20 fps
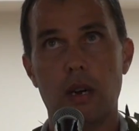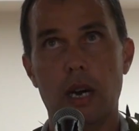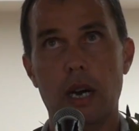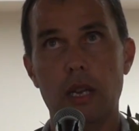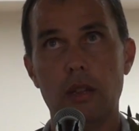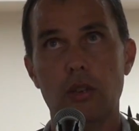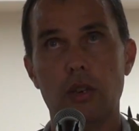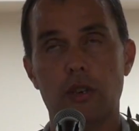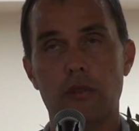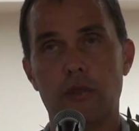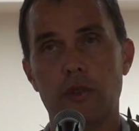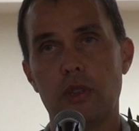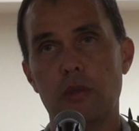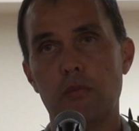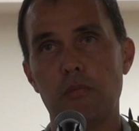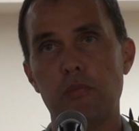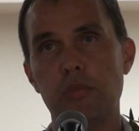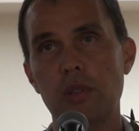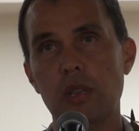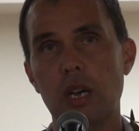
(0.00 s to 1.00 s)
I look for the
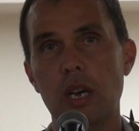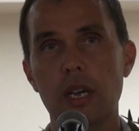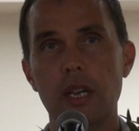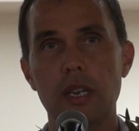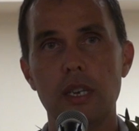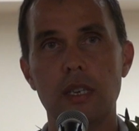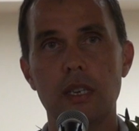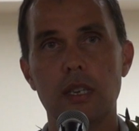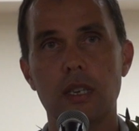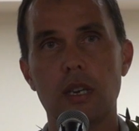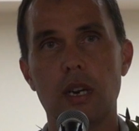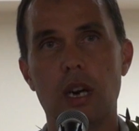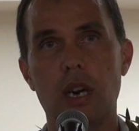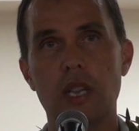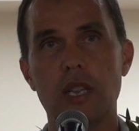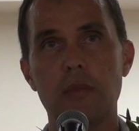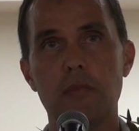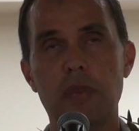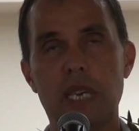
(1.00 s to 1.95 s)
blood on the